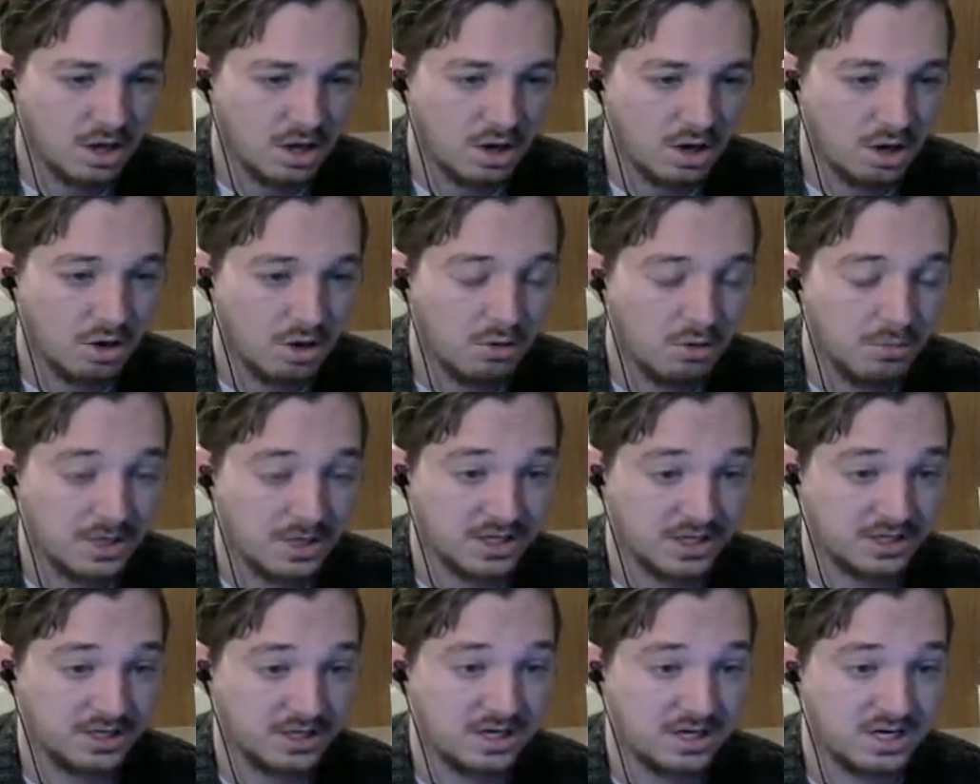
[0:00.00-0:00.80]
Oh my
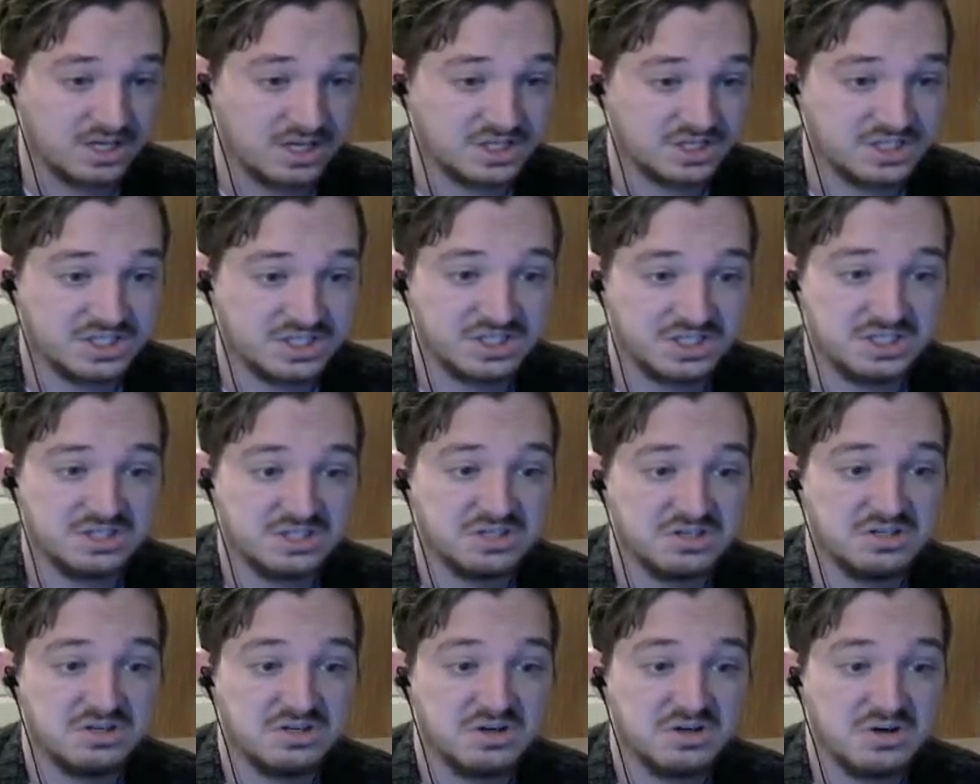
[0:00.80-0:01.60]
gosh.
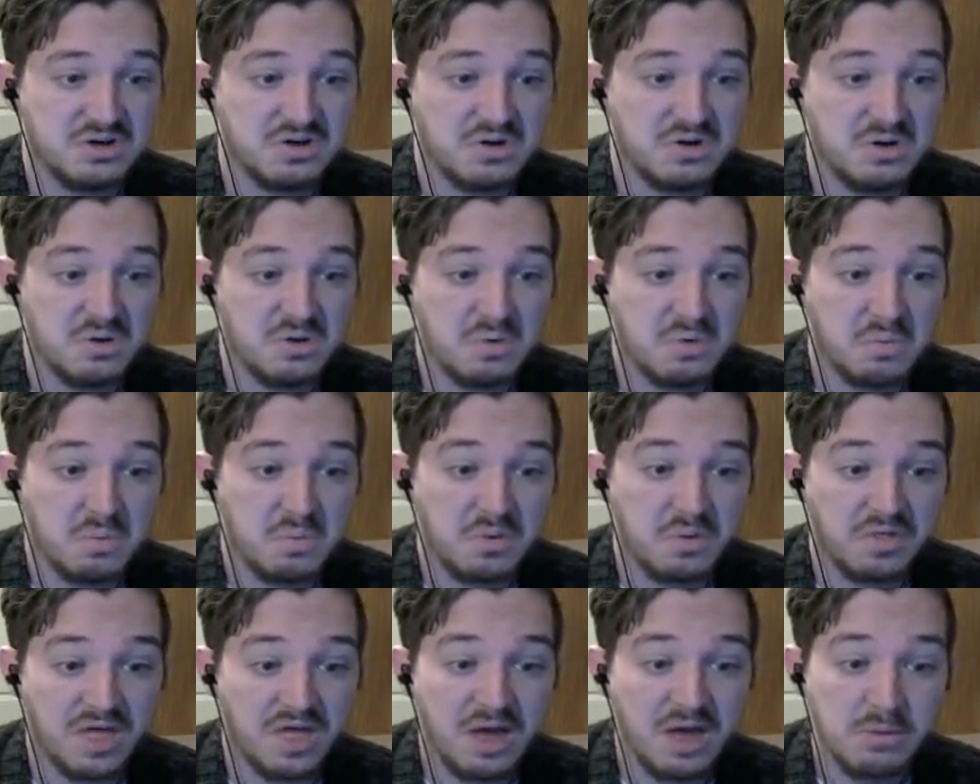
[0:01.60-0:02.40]

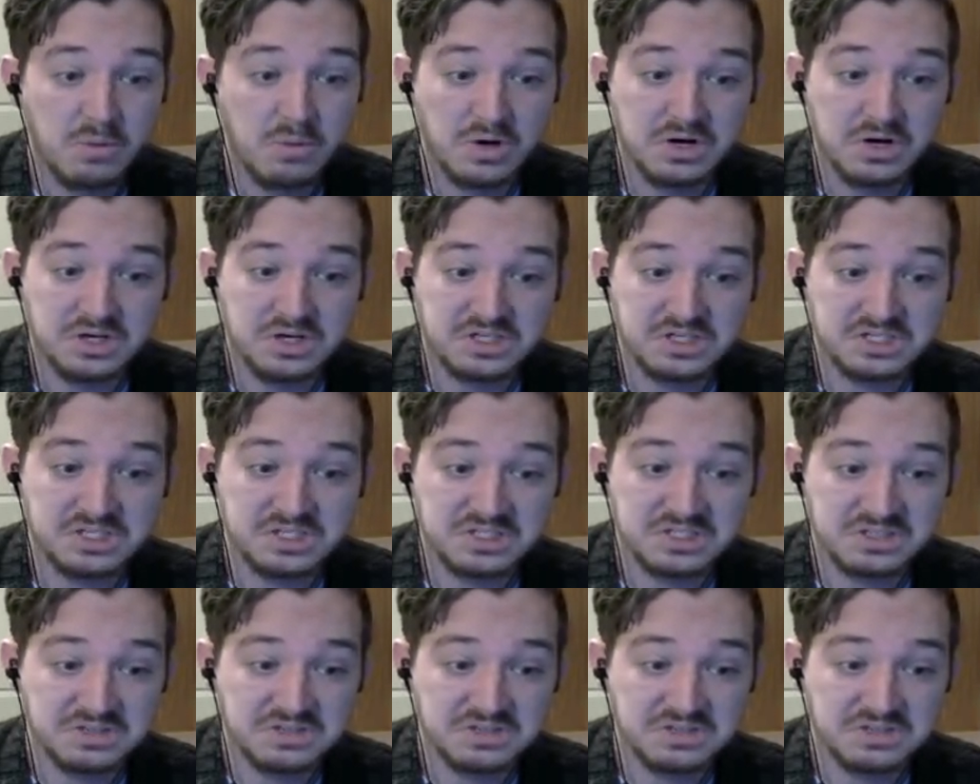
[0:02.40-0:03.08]
Well, that worked.